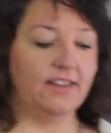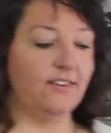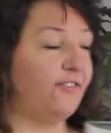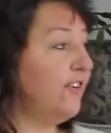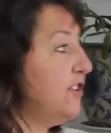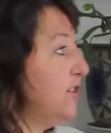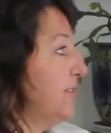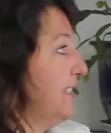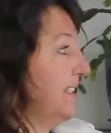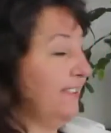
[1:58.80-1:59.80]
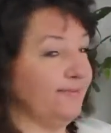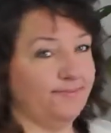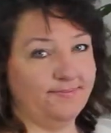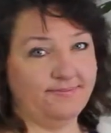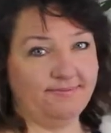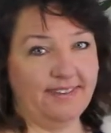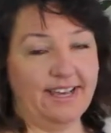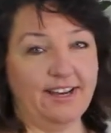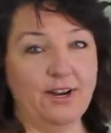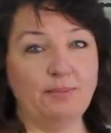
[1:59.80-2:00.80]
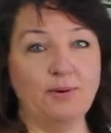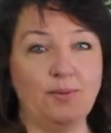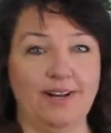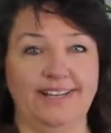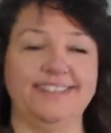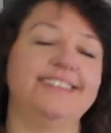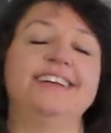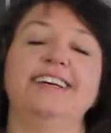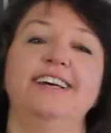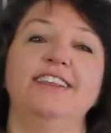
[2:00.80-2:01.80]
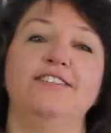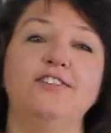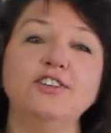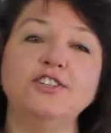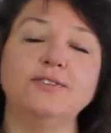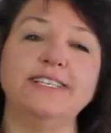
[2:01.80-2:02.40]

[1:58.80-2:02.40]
The first reason, number 1, the first